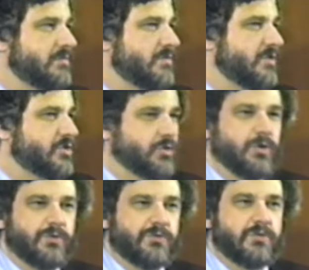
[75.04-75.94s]
the
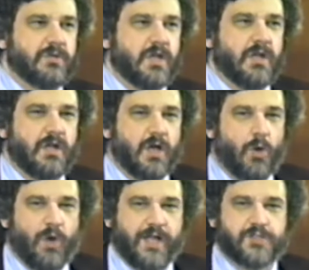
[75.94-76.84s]
truth getting
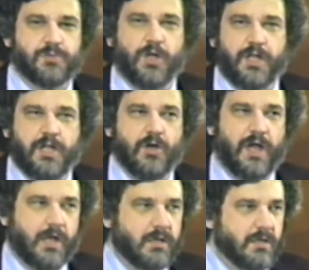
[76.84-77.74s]
a widespread
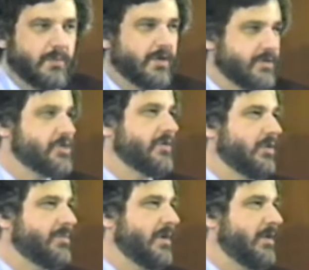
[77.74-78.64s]
hearing among the
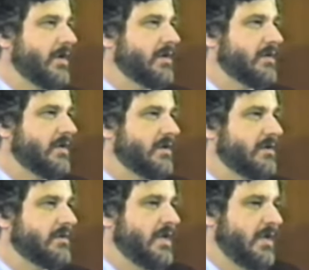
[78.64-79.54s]
general public,
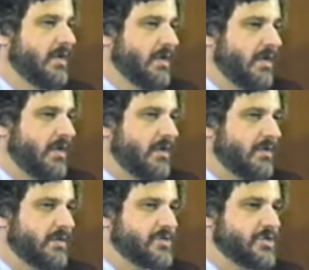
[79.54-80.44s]
uh,
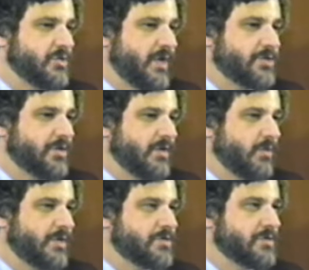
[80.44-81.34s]
uh, a situation in
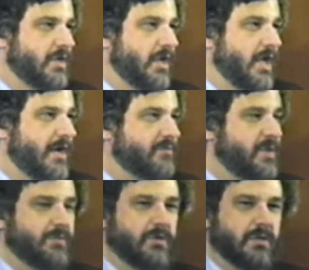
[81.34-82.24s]
which a lot of
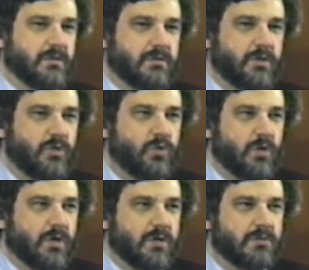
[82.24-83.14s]
people who
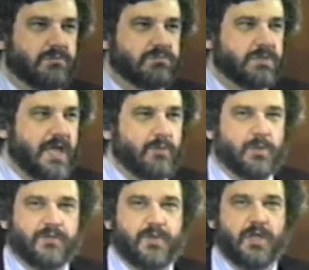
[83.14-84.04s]
were
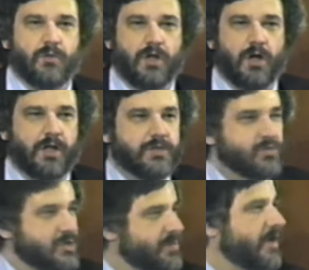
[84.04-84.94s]
capable of being regarded
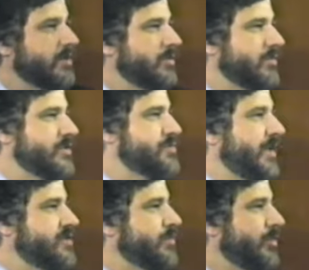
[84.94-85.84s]
as respectable and
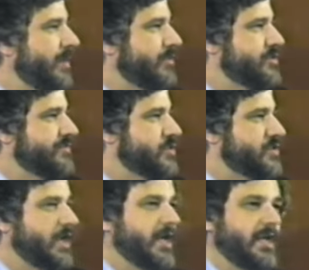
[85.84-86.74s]
responsible members of
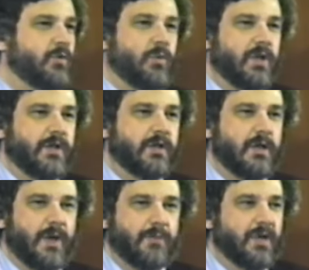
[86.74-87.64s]
society were willing to
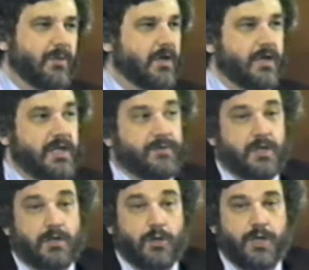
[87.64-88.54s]
come out publicly,
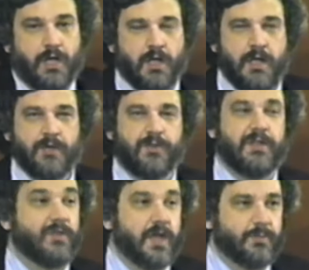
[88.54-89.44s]
even including
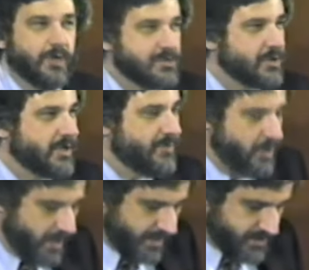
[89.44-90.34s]
the then President of the
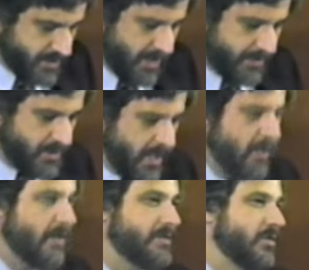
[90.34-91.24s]
United States.
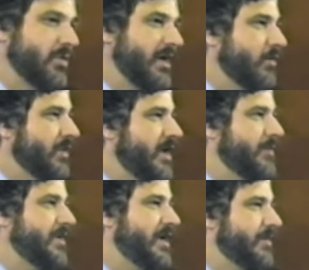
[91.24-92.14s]
Until Ronald
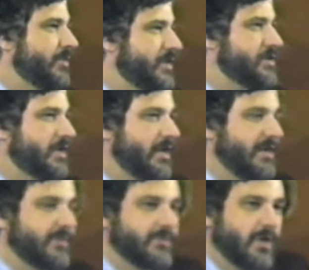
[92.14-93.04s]
Reagan became president, I
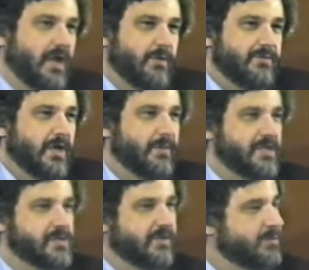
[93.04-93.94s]
never thought I would find
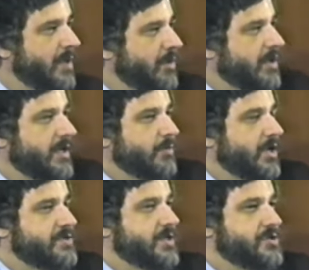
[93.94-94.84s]
myself publicly
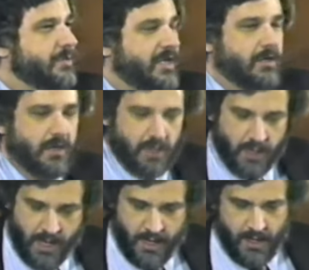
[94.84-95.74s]
praising Jimmy
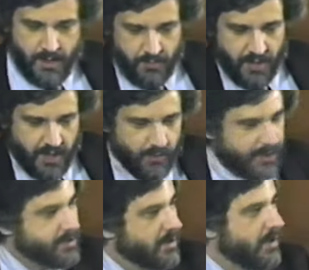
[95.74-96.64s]
Carter. But in
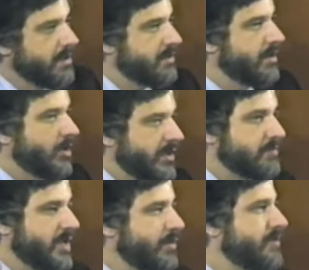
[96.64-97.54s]
return, you know,
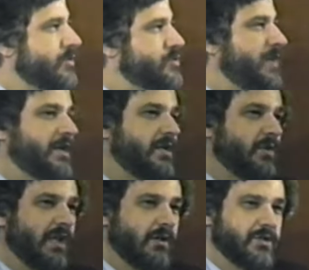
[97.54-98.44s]
in, in retrospect, he
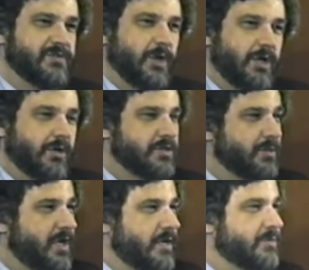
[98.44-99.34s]
really looks very good
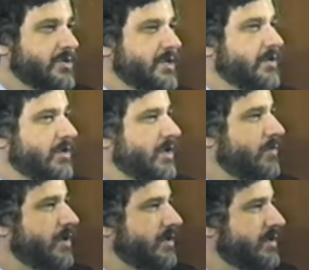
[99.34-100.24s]
to me, and particularly
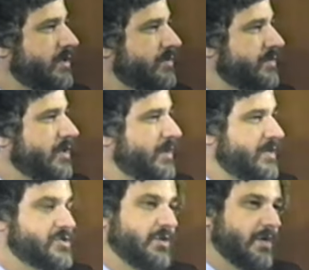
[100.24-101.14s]
when uh, you think
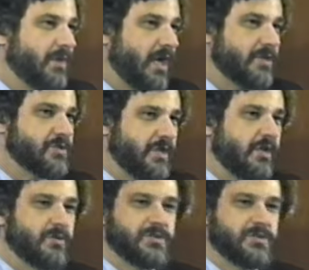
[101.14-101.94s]
about his drug policy. Here